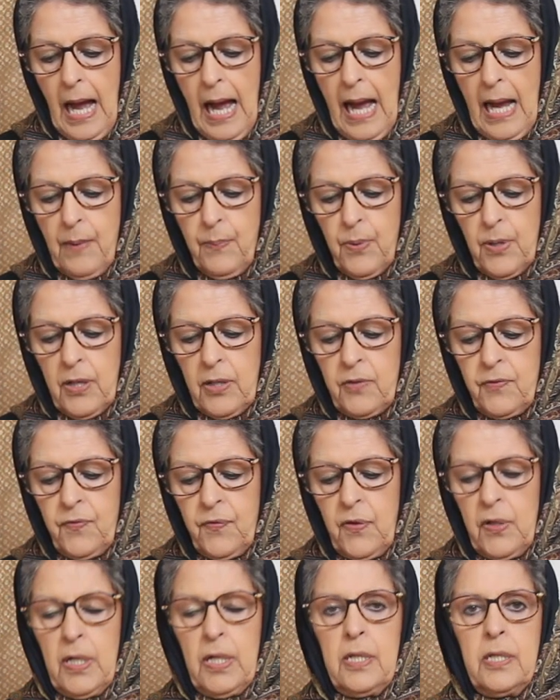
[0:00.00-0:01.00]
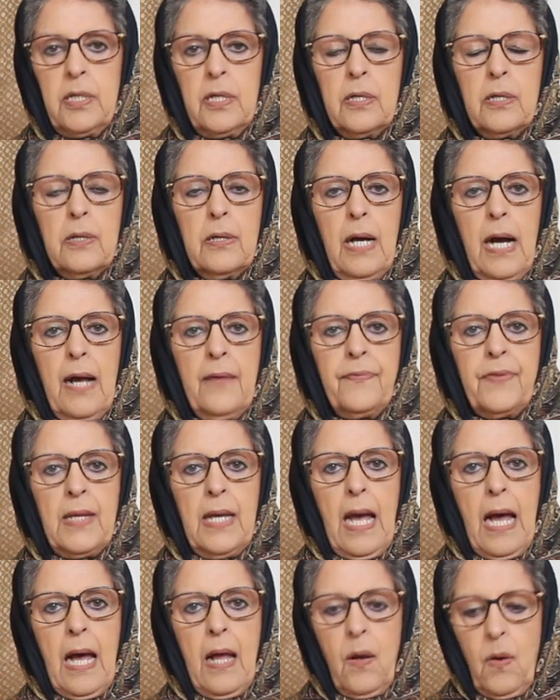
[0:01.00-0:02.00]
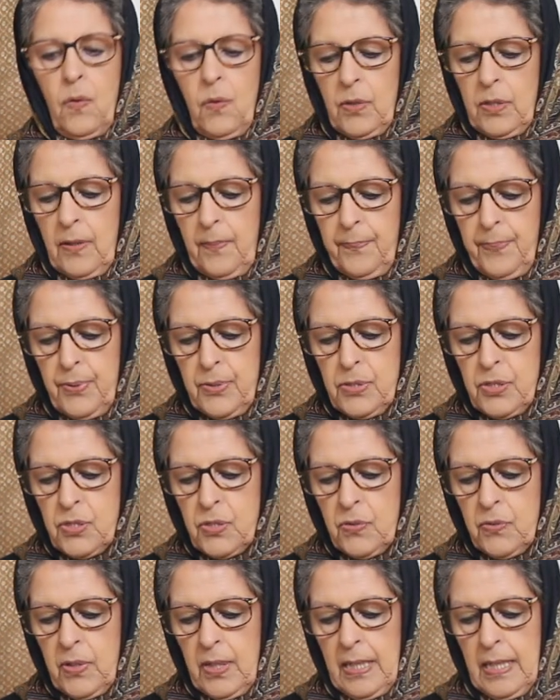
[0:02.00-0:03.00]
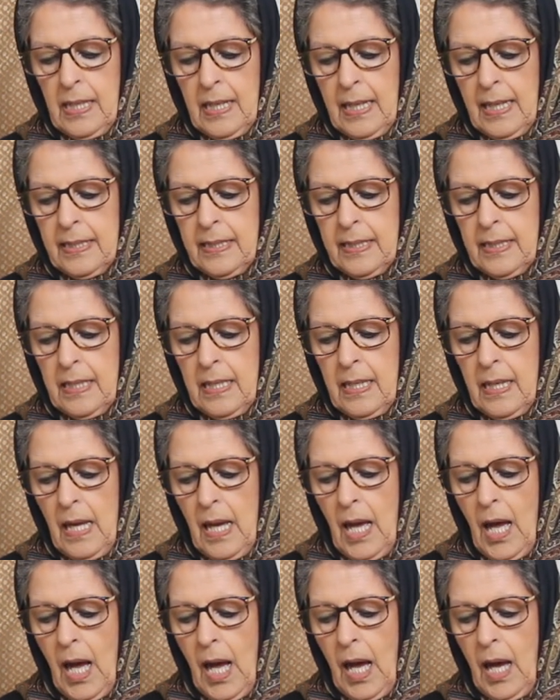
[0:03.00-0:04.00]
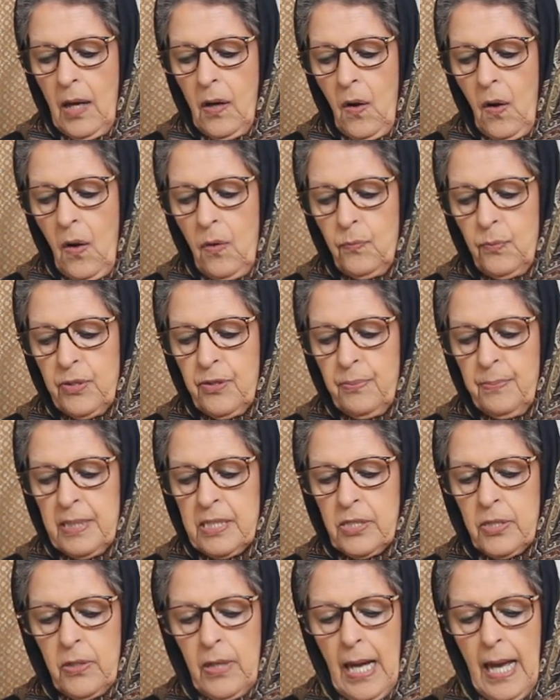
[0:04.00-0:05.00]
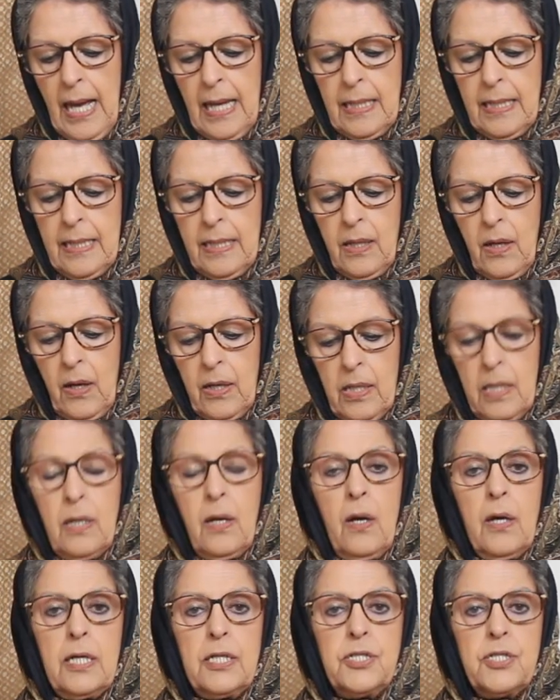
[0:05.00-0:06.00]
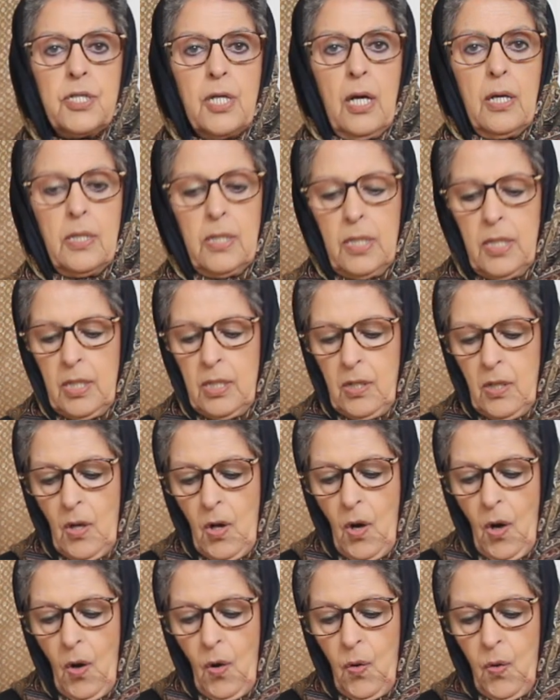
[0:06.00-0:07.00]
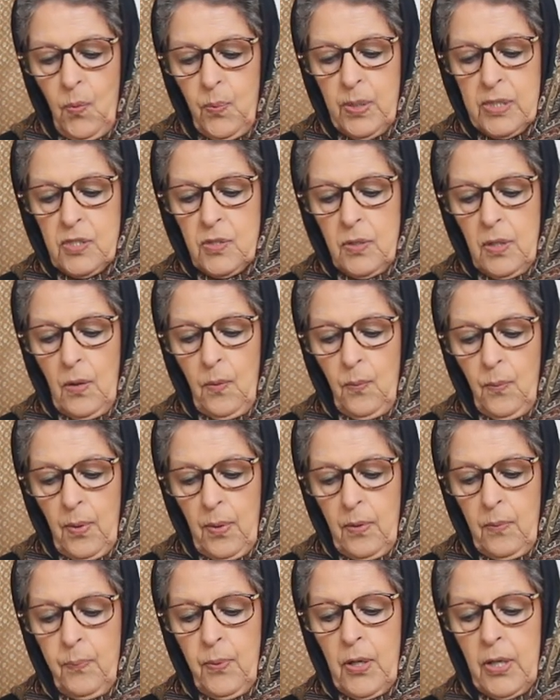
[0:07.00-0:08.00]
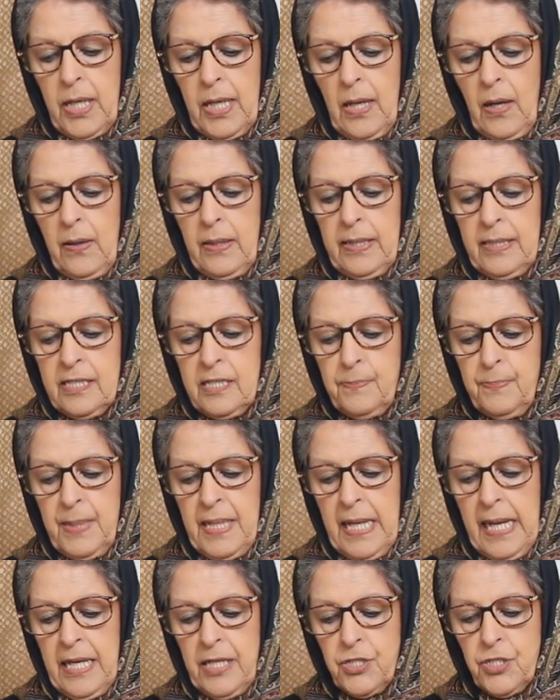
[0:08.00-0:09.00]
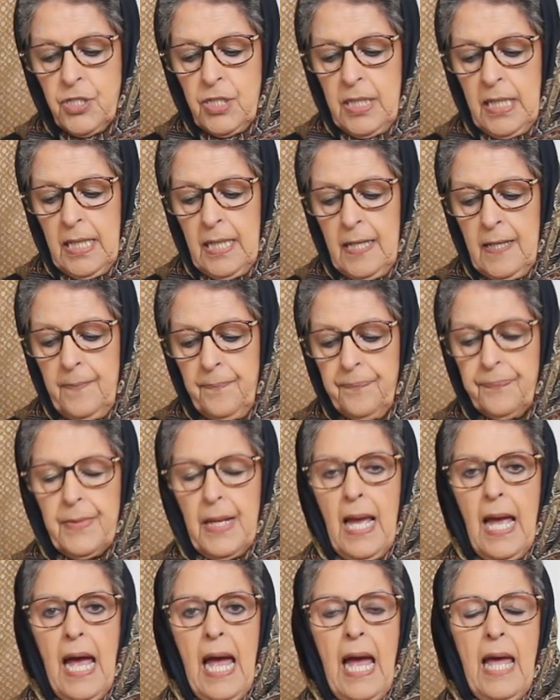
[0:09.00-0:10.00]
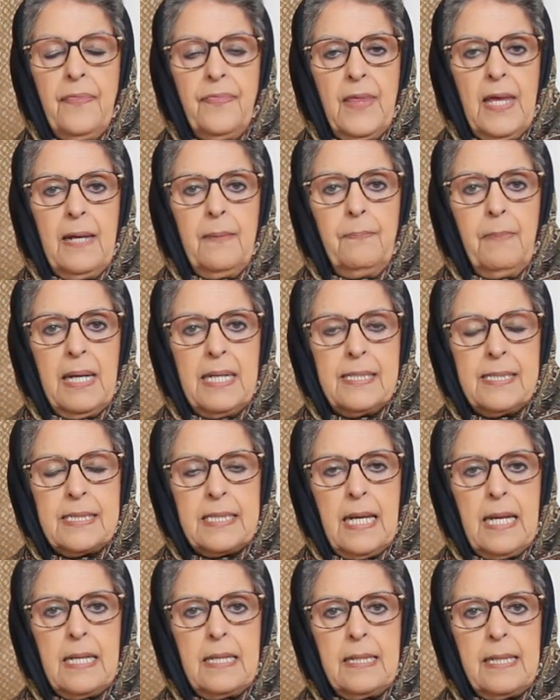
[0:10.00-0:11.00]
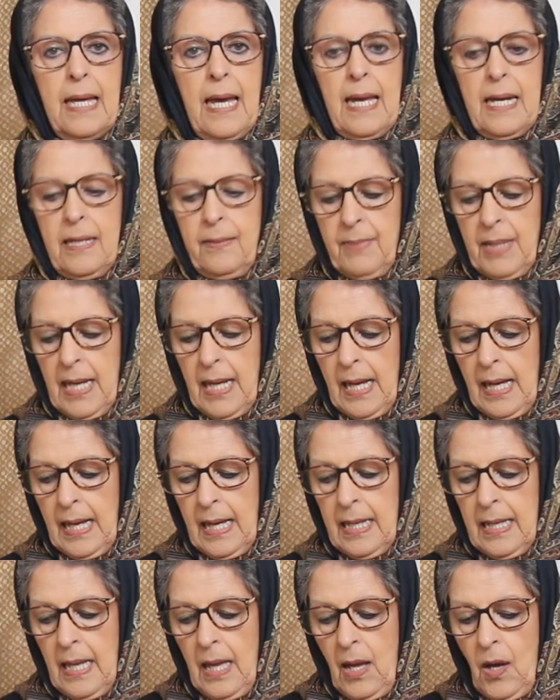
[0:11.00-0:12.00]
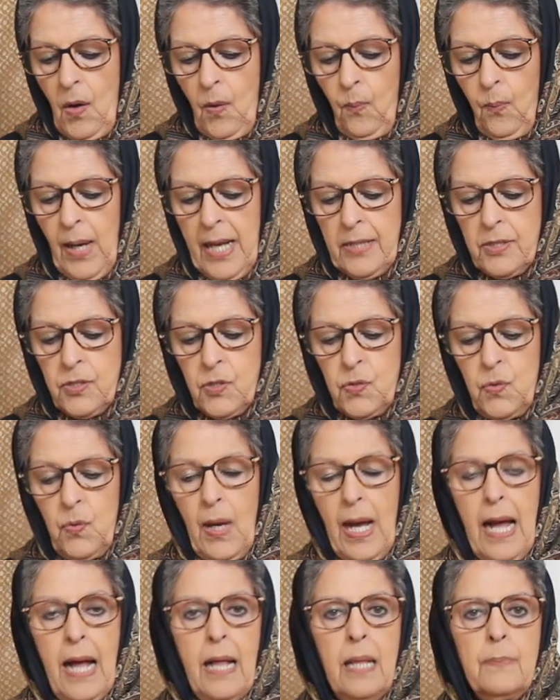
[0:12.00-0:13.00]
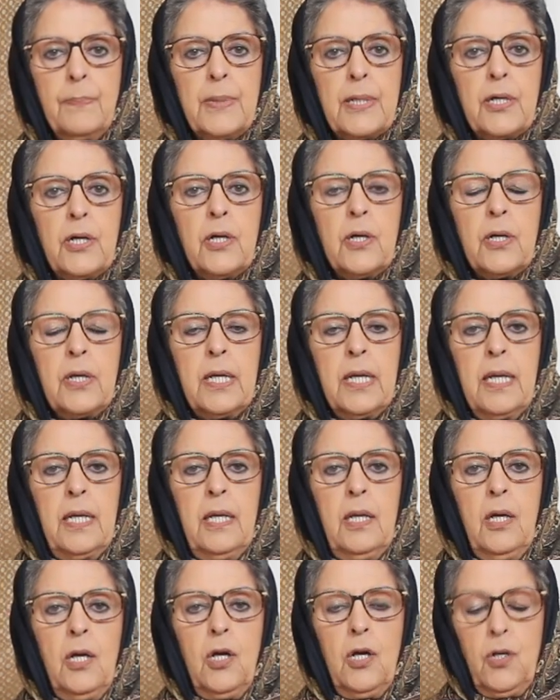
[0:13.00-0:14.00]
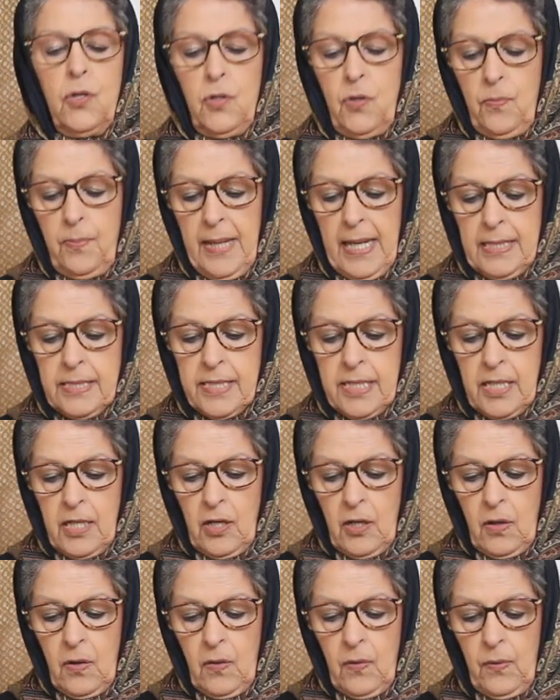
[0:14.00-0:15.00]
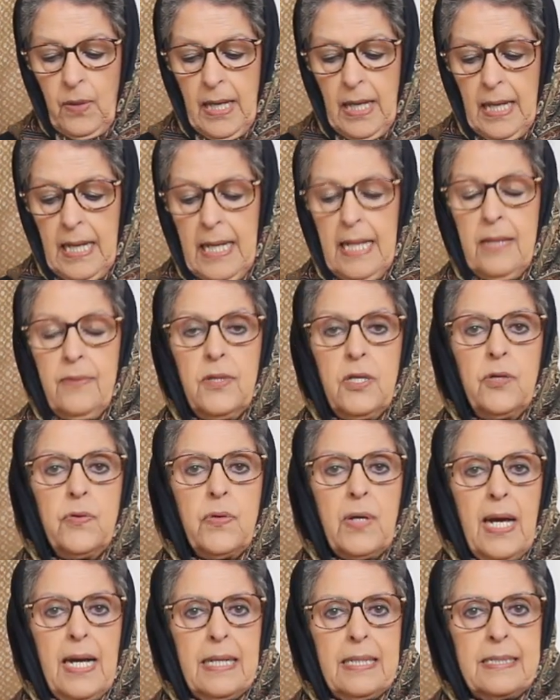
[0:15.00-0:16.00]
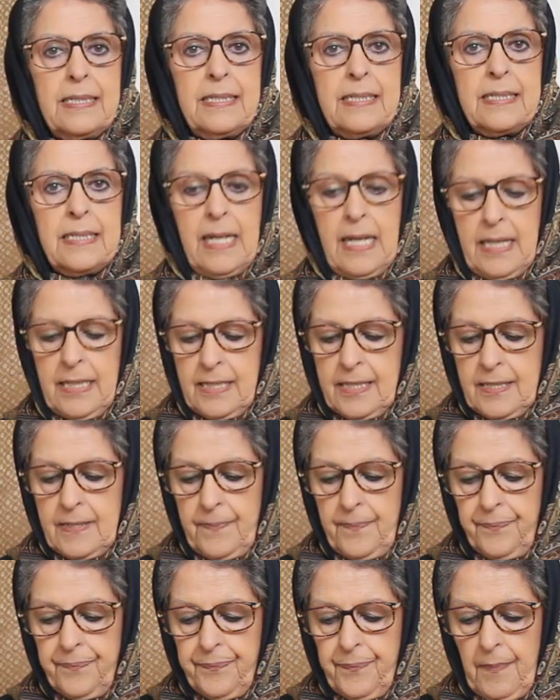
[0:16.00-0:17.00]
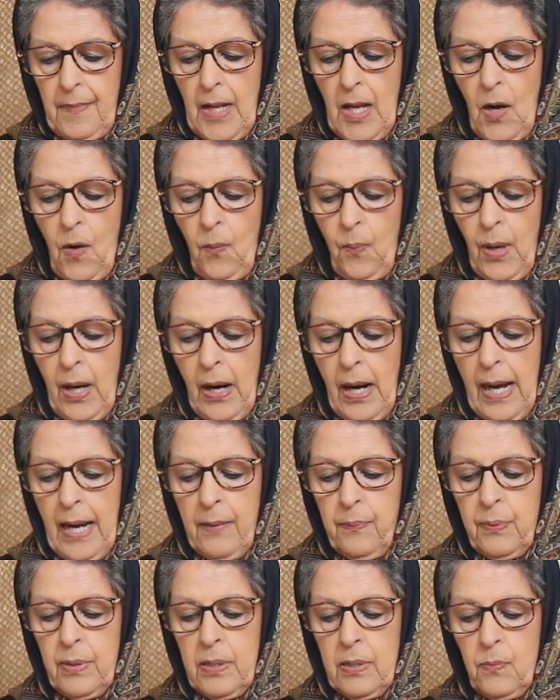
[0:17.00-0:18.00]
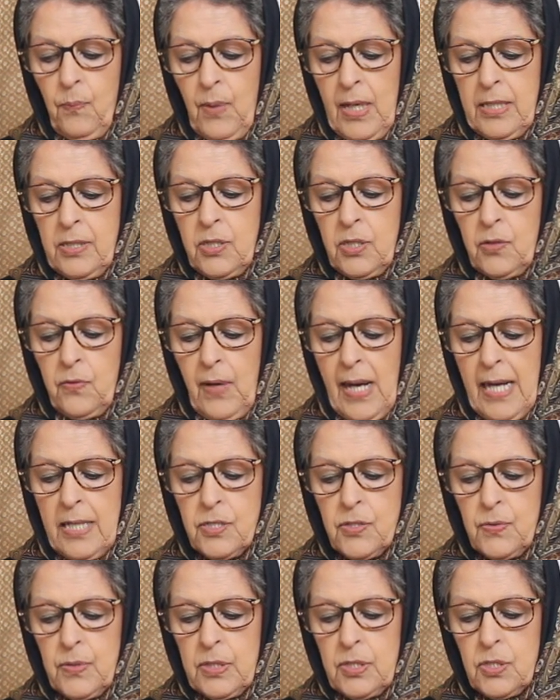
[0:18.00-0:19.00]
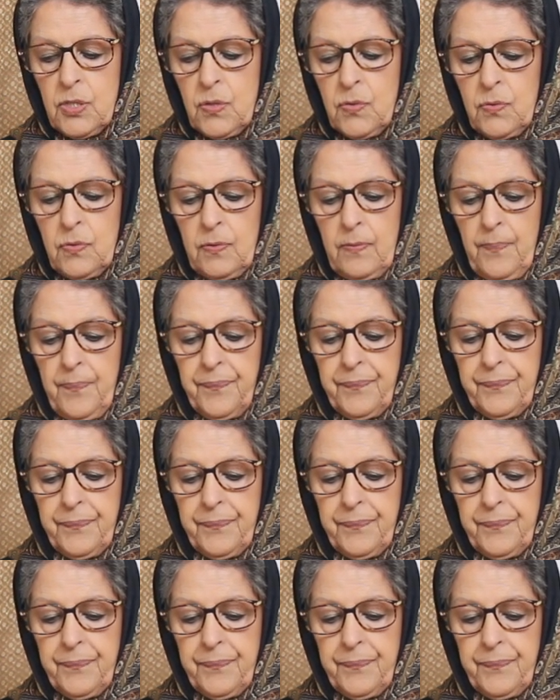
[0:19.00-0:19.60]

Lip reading: I worked for a year at the Al-Huda bookstore in London, along with Mr. Ali Larijani, who was working on his PhD, and then my son, Karim, and I went to Albuquerque, New Mexico, in the United States, where I went to graduate school.